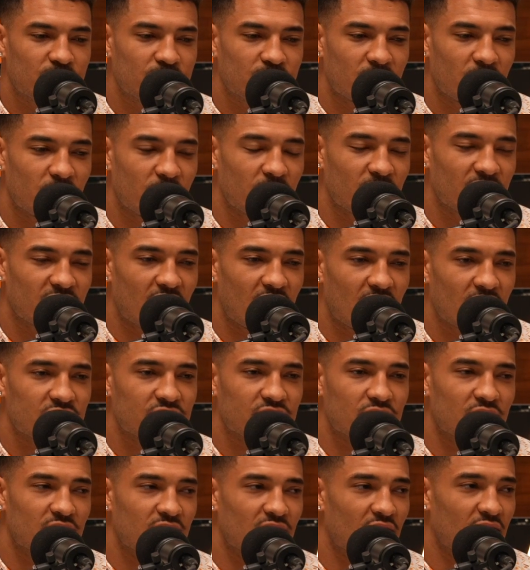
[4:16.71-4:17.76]
We went to high
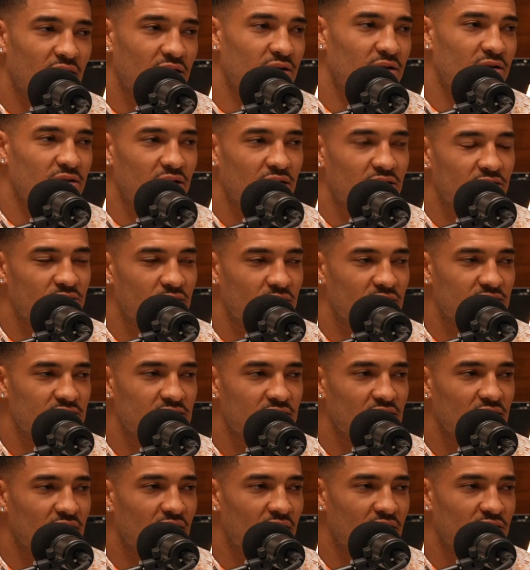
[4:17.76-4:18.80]
school together and then
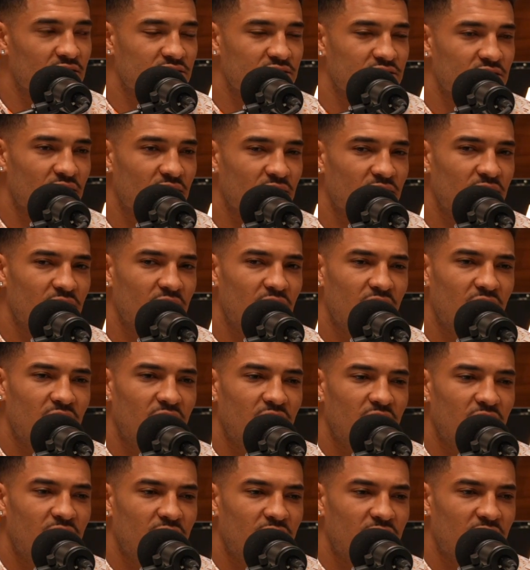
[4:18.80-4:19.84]
USC together. So
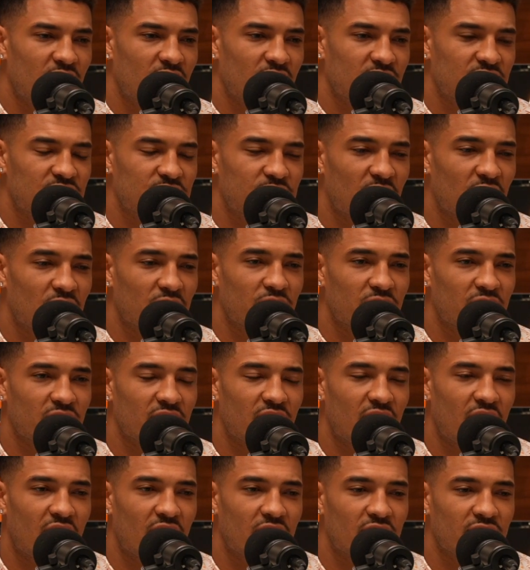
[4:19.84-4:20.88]
they spoke really
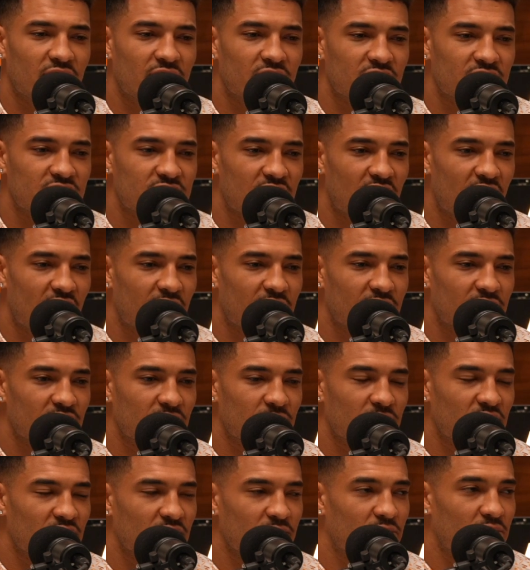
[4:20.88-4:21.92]
highly of the staff and
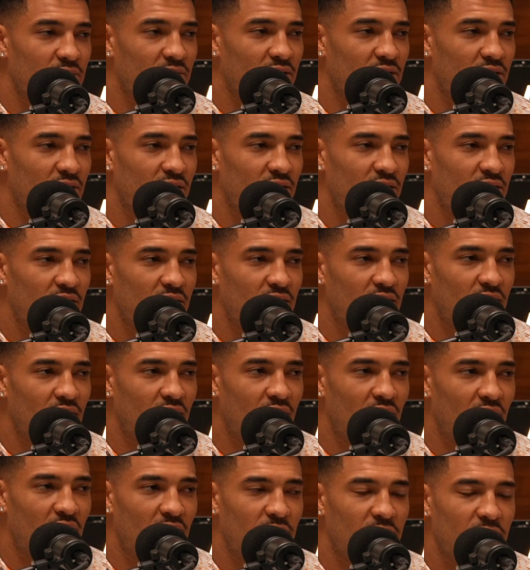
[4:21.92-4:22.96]
the people here,
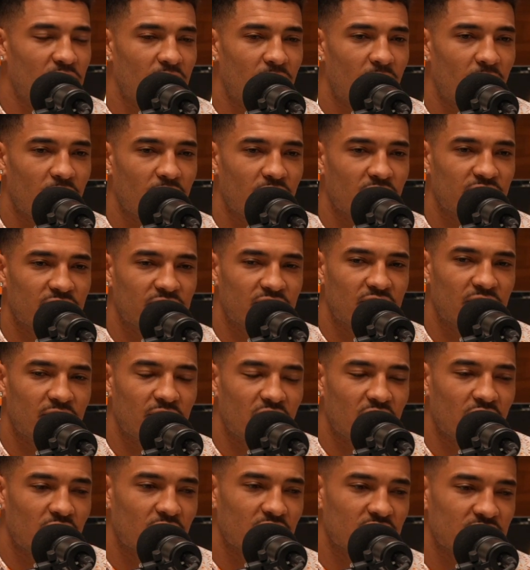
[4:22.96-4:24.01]
which to
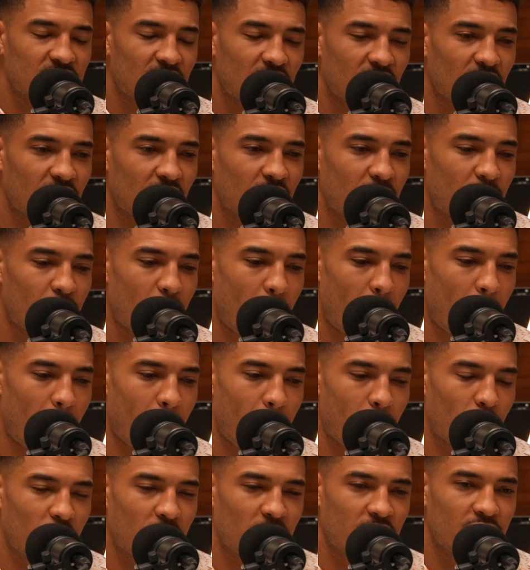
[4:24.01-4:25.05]
me was like
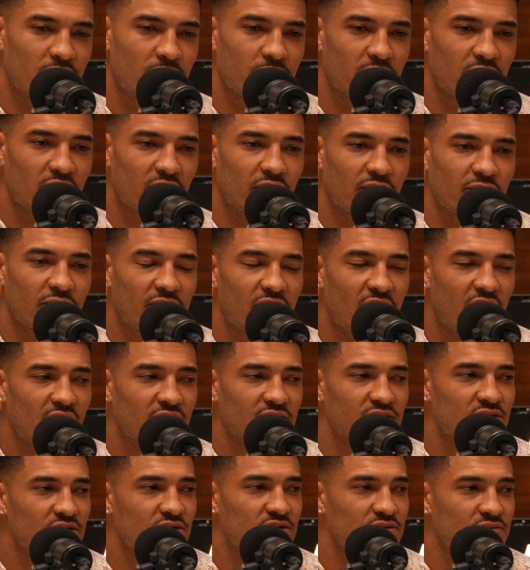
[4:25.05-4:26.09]
one of the bigger
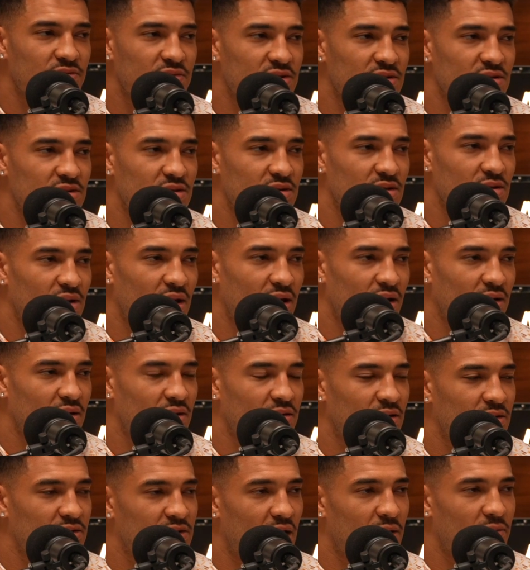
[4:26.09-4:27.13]
factors, was like
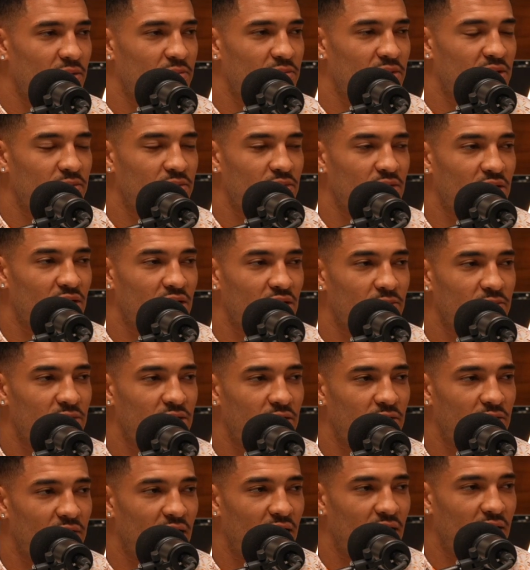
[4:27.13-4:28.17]
the type of people you're going to be
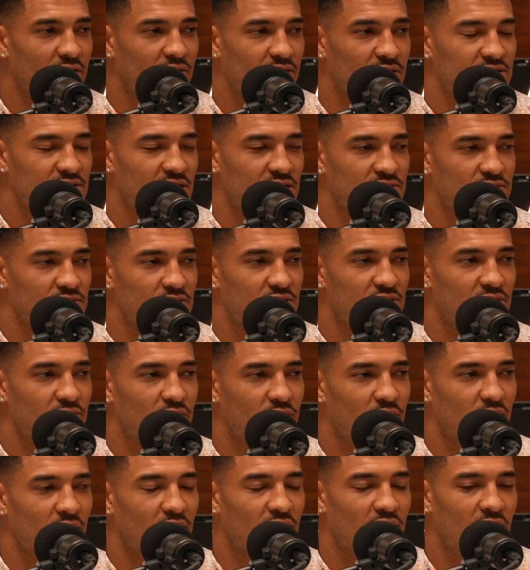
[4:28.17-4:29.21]
around, because that's really
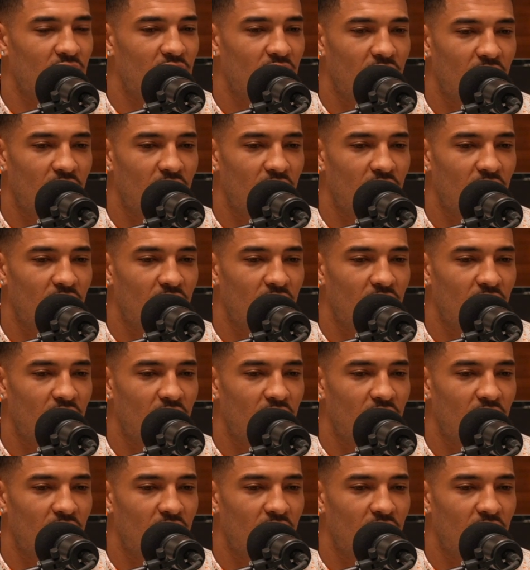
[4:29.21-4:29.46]
important.